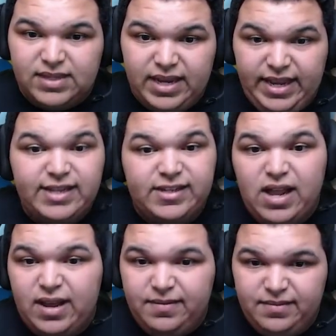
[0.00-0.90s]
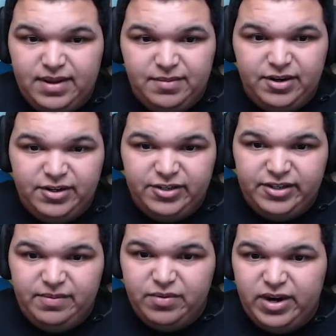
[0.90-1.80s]
I guess not. I'm gonna
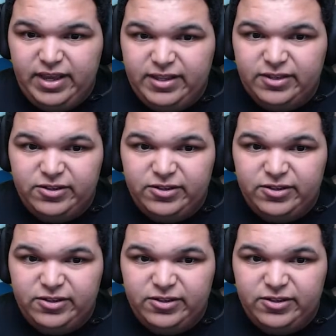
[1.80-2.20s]
just keep running into